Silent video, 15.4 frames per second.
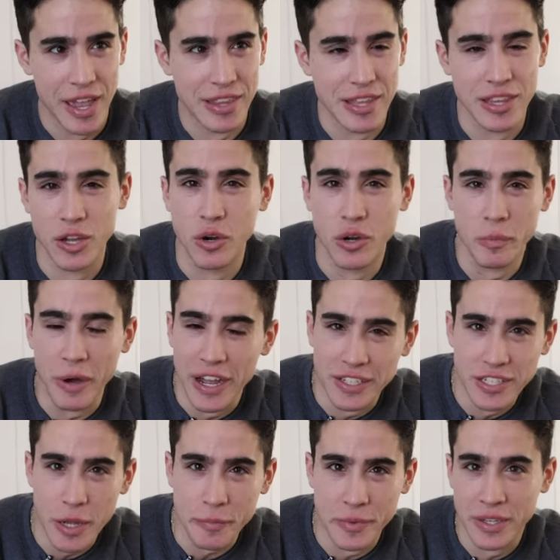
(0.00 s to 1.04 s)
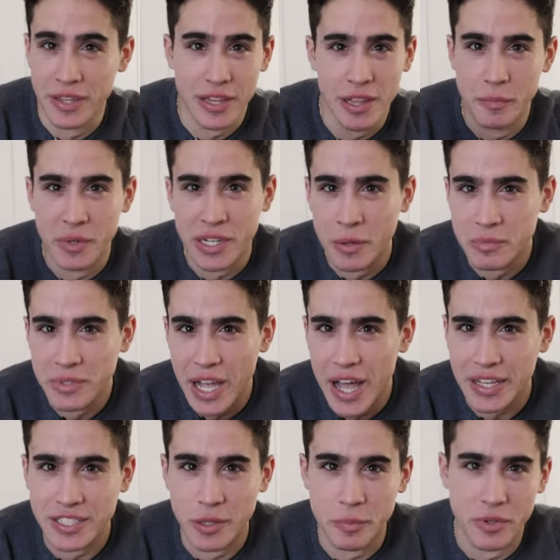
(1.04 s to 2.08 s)
and then they go to buy a supplement and then they become
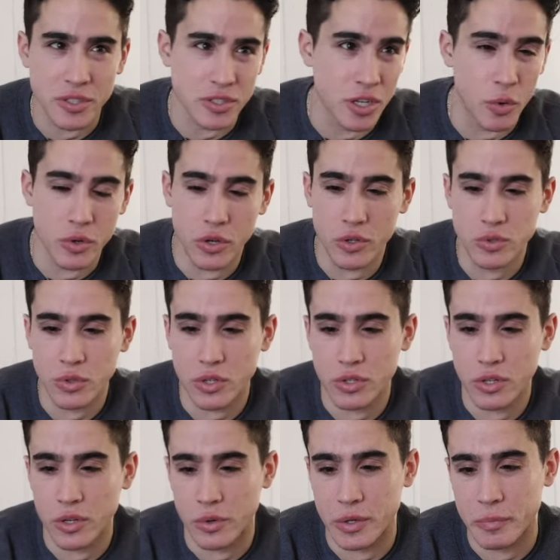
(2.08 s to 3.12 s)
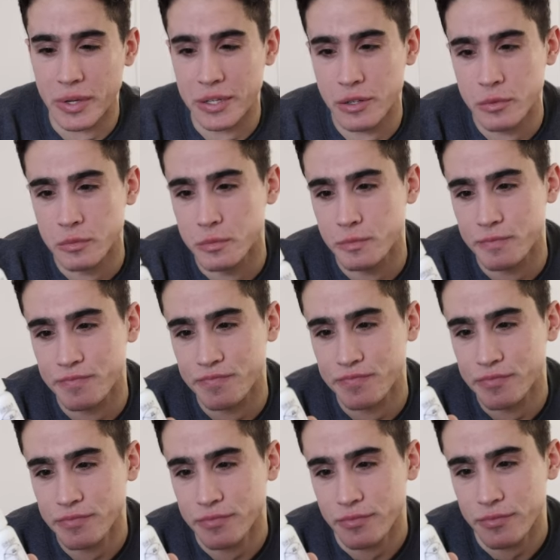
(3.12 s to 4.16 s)
toxic because no one knows what they're doing. But
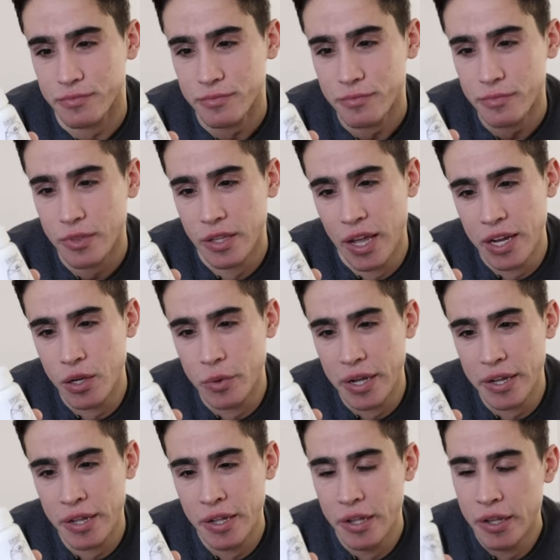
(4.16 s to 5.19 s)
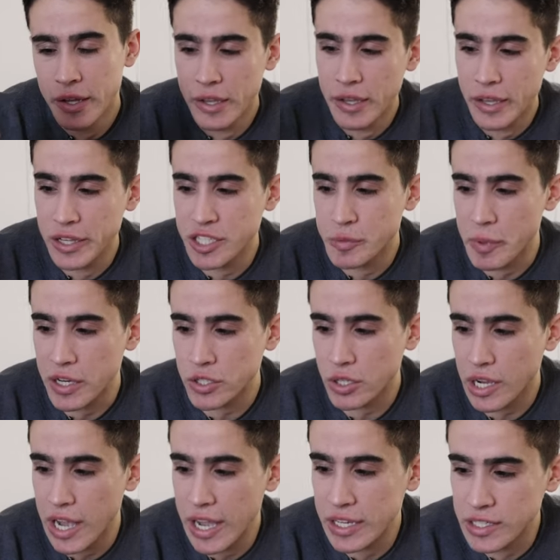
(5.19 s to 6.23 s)
anyway, it's
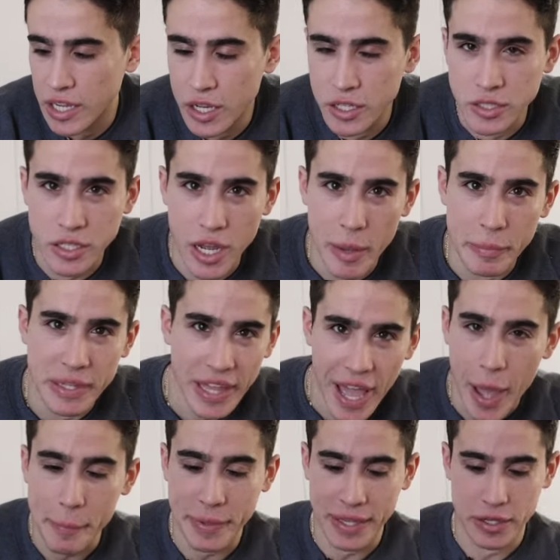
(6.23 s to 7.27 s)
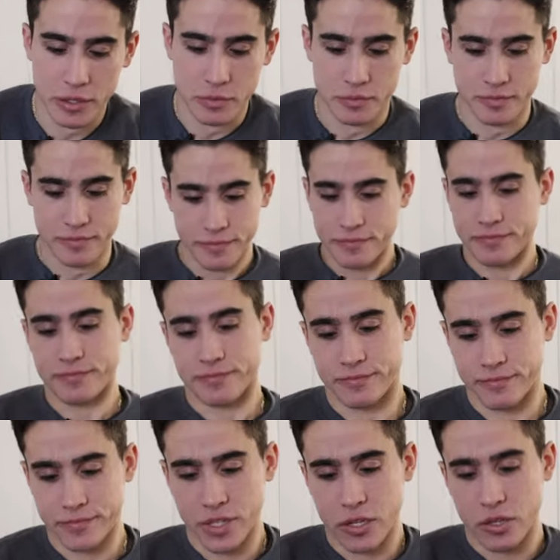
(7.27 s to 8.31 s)
special, guys. I'll stop yapping.
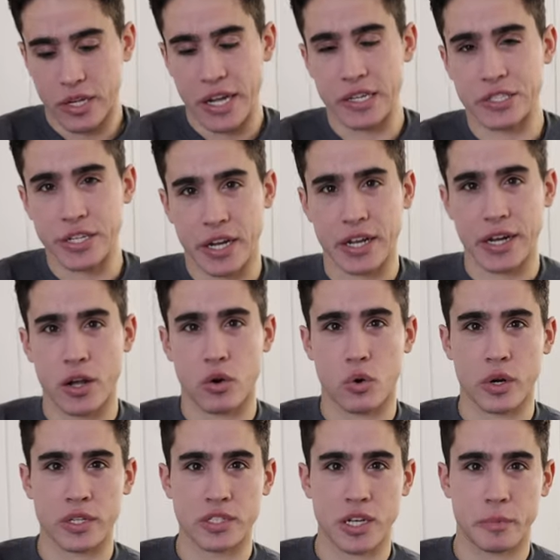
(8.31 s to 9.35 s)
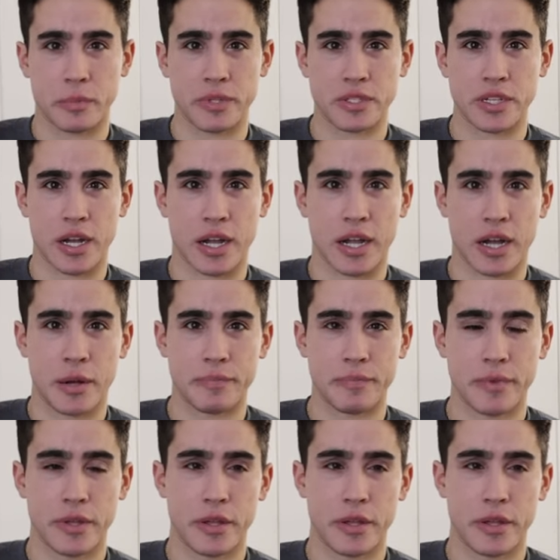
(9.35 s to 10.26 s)
Let you guys check it out. Organsupplements.com.